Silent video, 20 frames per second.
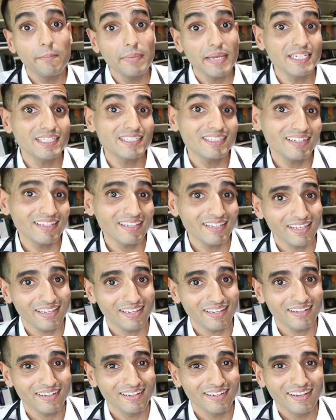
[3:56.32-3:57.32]
Patient
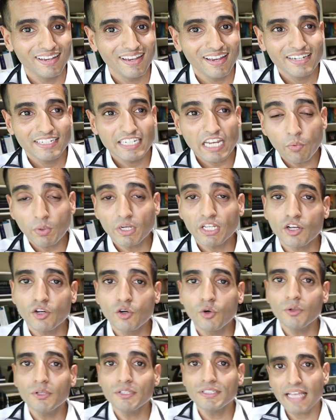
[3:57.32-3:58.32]
key. Now, one of the
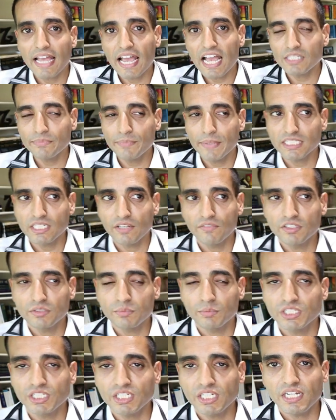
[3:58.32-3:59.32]
coolest aspects of
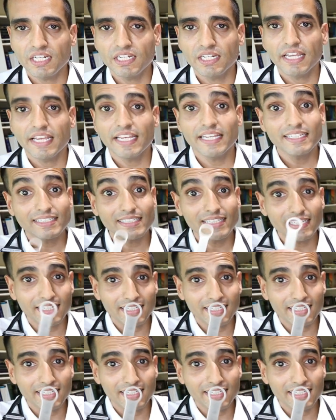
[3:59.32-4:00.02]
this machine is